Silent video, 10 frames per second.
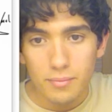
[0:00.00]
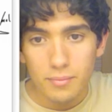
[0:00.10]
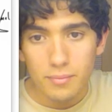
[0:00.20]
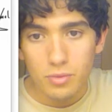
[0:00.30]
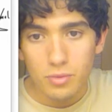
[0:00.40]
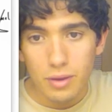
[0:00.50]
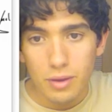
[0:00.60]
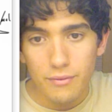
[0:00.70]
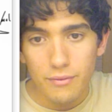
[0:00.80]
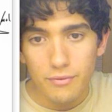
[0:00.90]
We know that
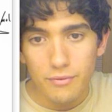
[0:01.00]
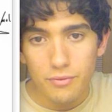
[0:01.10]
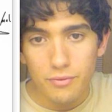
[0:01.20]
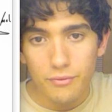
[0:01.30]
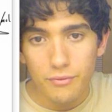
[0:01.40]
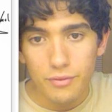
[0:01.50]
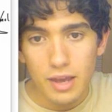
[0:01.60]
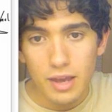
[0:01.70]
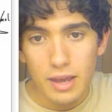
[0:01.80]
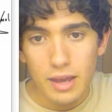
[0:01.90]
there are
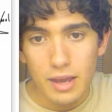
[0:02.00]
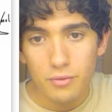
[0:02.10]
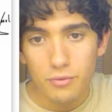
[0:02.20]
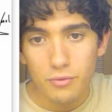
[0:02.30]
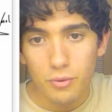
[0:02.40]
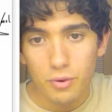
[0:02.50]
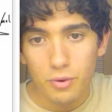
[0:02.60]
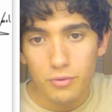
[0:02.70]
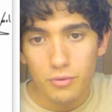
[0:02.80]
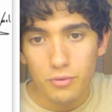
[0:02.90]

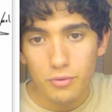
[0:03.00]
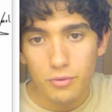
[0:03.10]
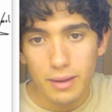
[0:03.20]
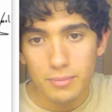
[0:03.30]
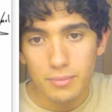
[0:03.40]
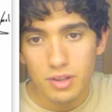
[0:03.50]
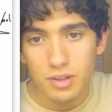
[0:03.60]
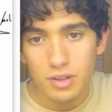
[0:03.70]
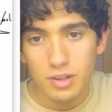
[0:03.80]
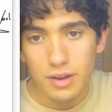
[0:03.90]
58.44 grams in
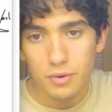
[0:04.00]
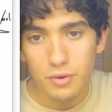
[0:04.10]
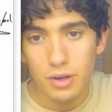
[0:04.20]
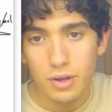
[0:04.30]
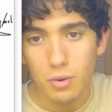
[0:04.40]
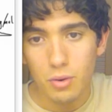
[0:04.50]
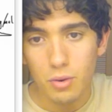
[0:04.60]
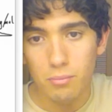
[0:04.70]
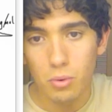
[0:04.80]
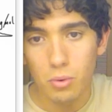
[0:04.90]
every 1
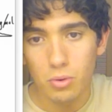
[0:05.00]
mole